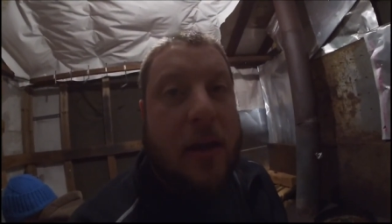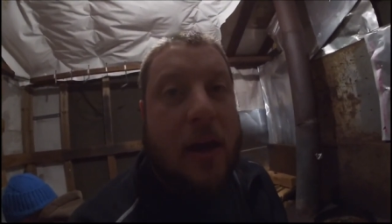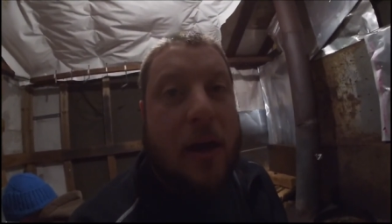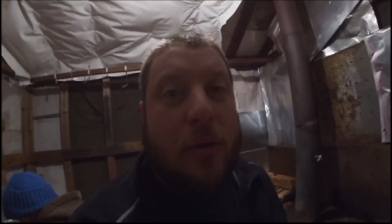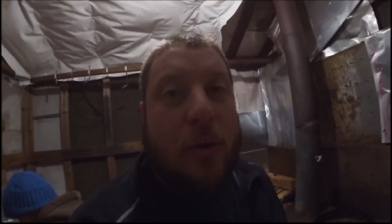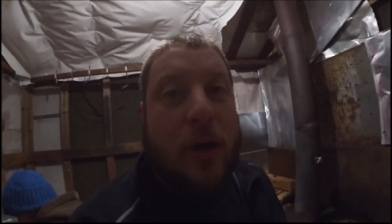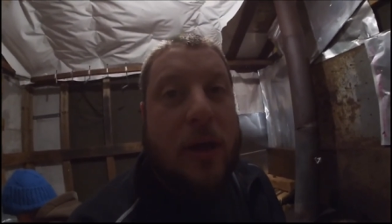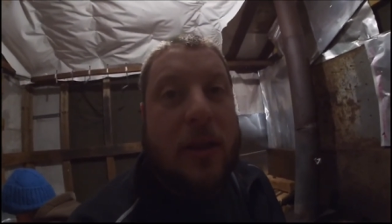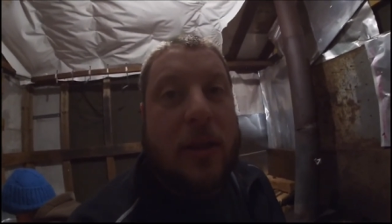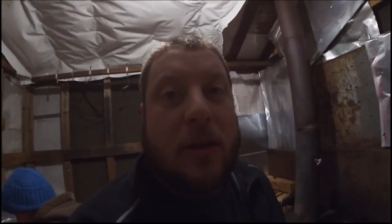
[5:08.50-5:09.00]
uh,
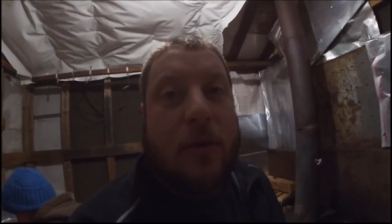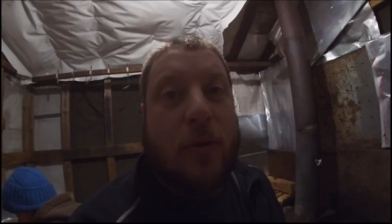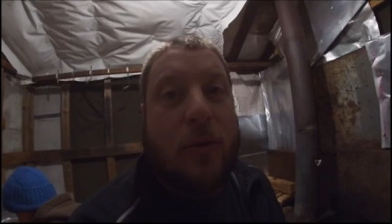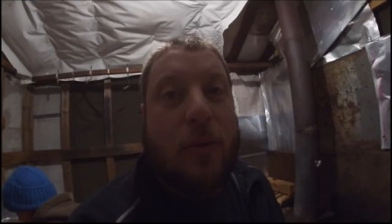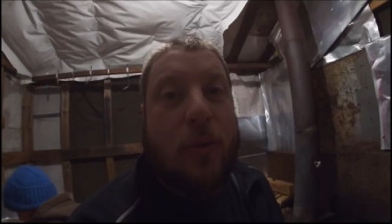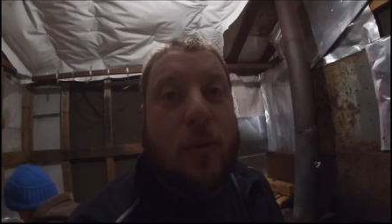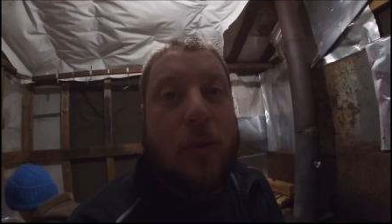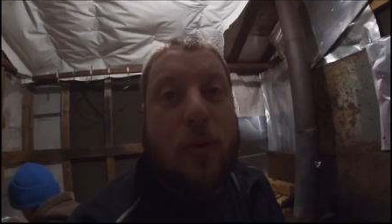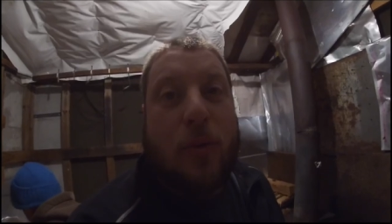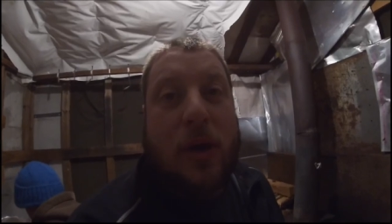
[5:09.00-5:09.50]
we're, yeah,
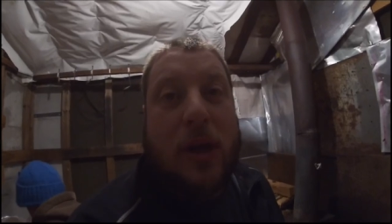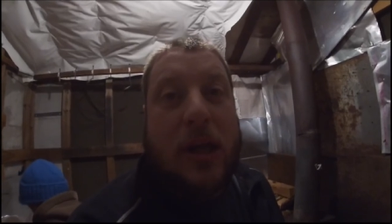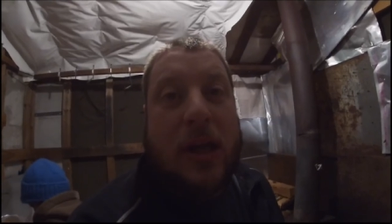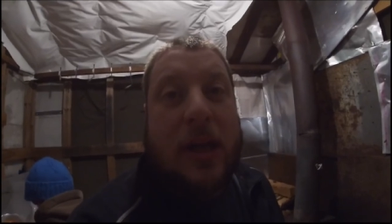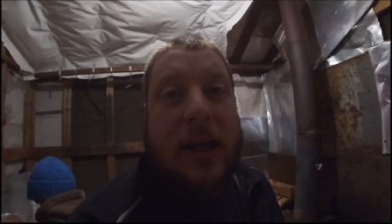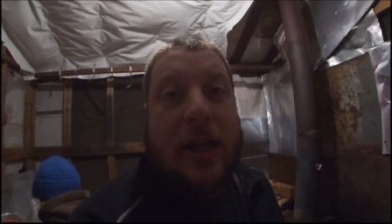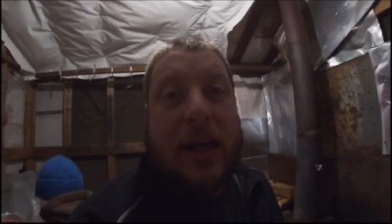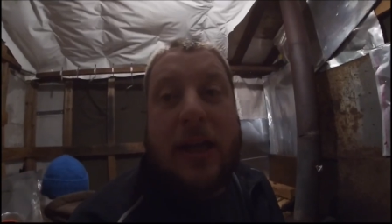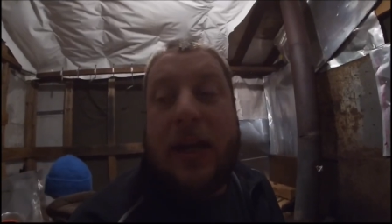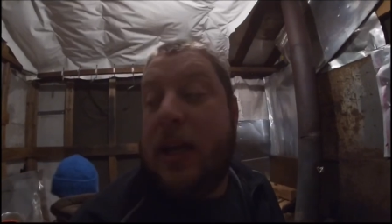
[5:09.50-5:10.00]
eating, we are
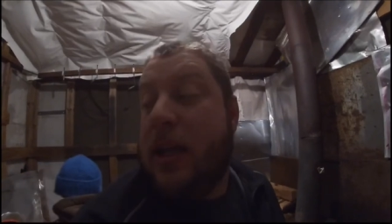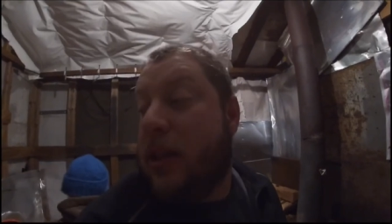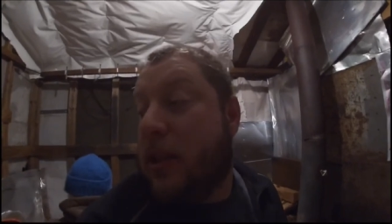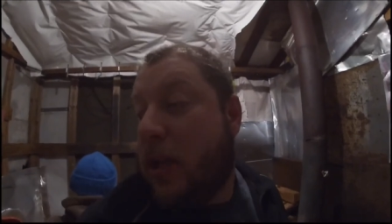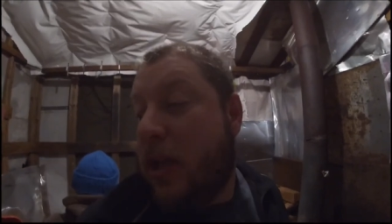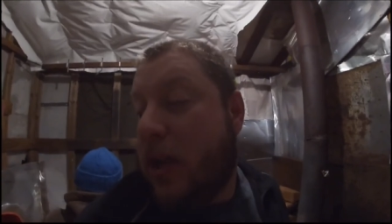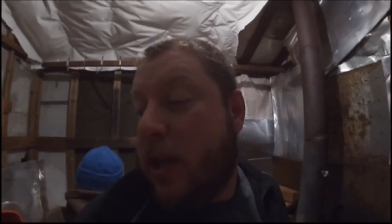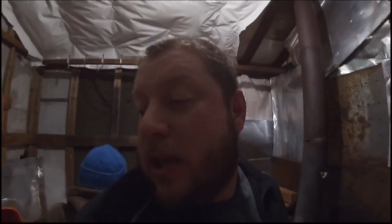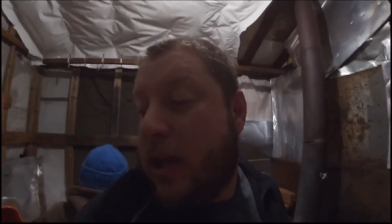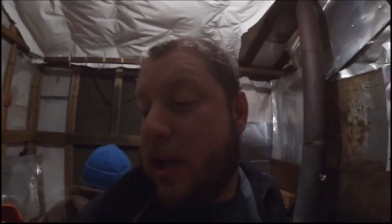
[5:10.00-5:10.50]

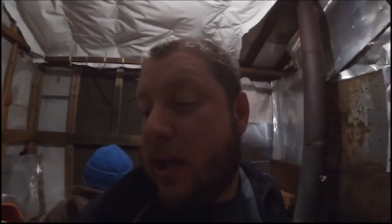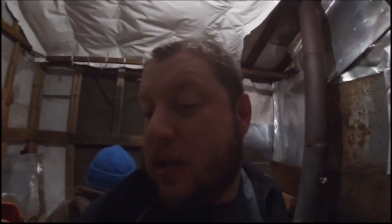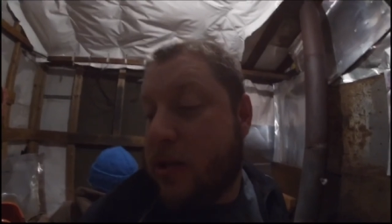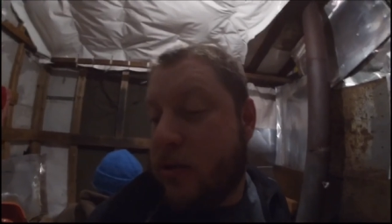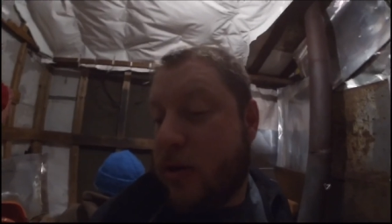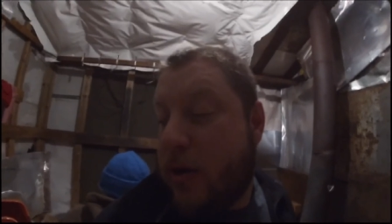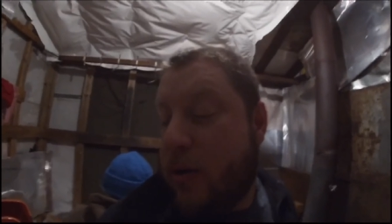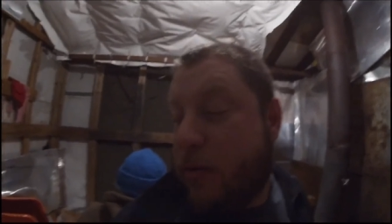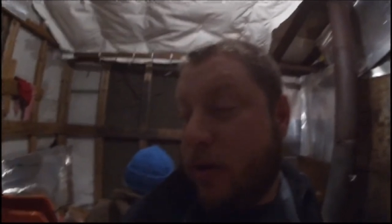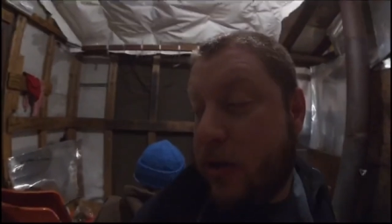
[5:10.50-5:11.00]
eating like kings,
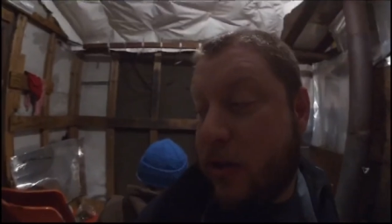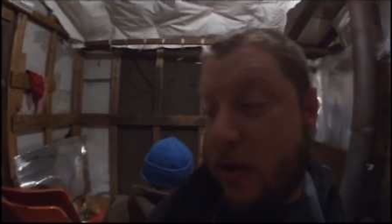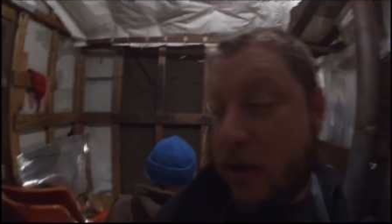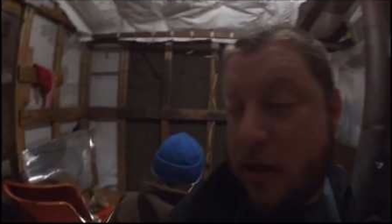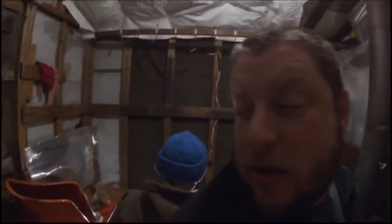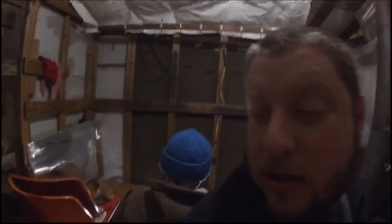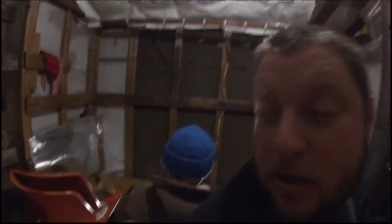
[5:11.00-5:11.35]
right? What do you think?